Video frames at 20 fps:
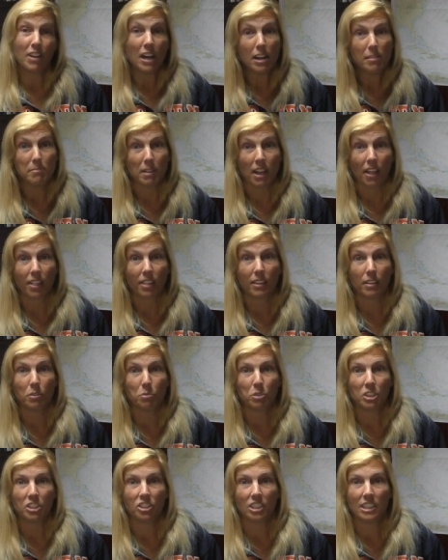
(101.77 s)
Falmouth,
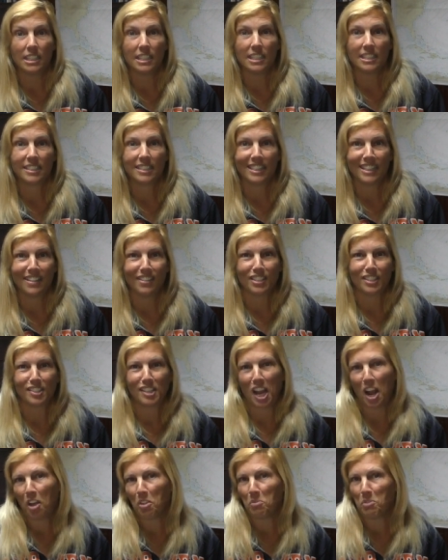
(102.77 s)
which is in the
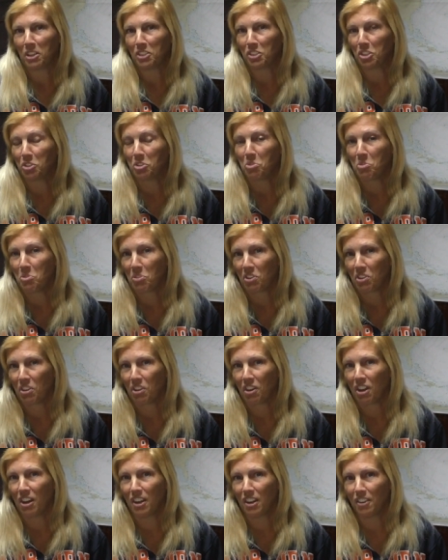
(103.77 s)
southwestern
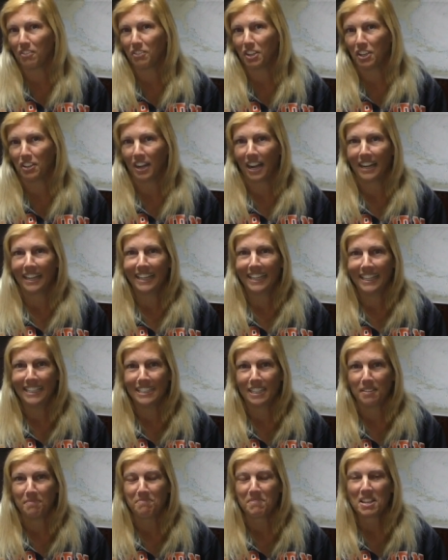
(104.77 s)
corner of the United
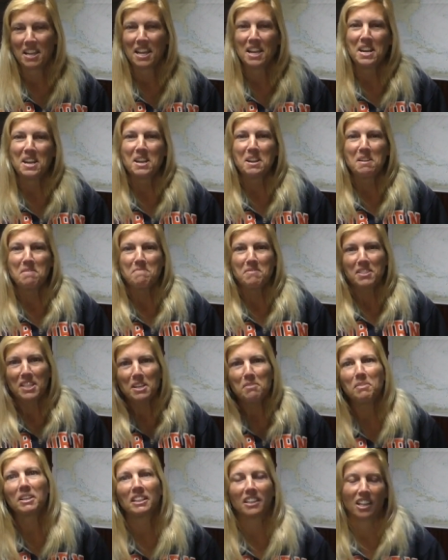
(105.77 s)
Kingdom. But then
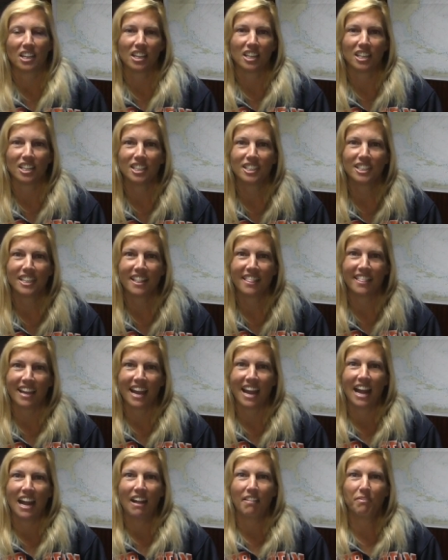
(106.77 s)
we learned
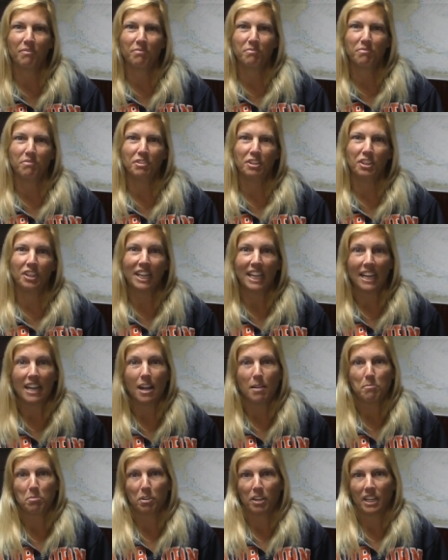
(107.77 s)
that you
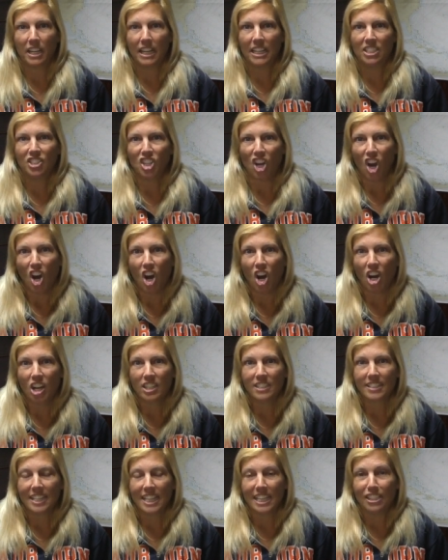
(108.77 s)
cannot bring
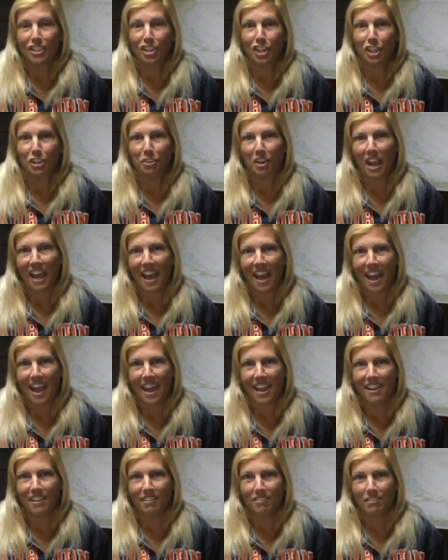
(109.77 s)
dogs into the
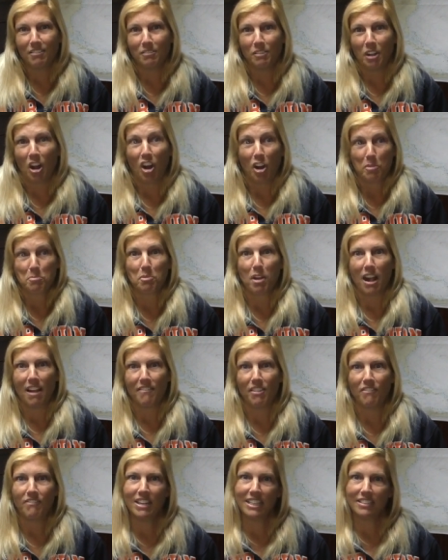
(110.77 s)
UK on a
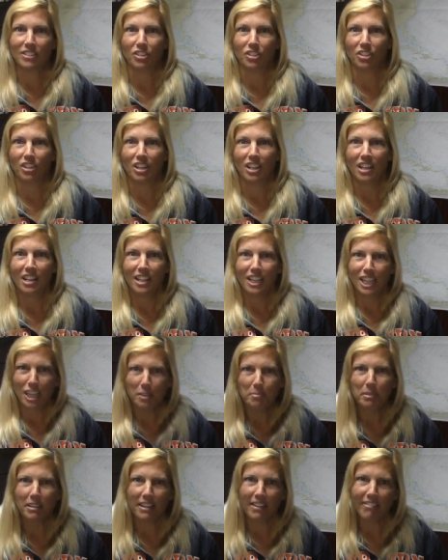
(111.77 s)
private vessel. Can
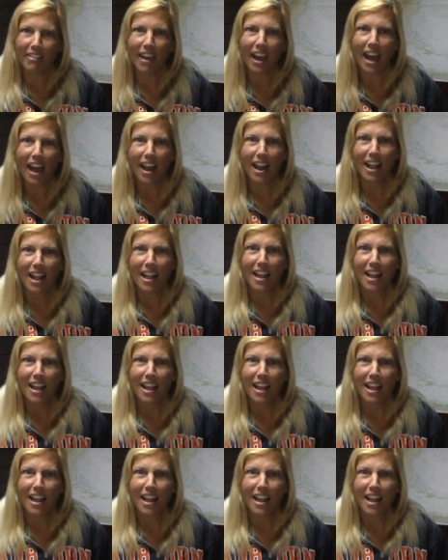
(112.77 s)
you believe that?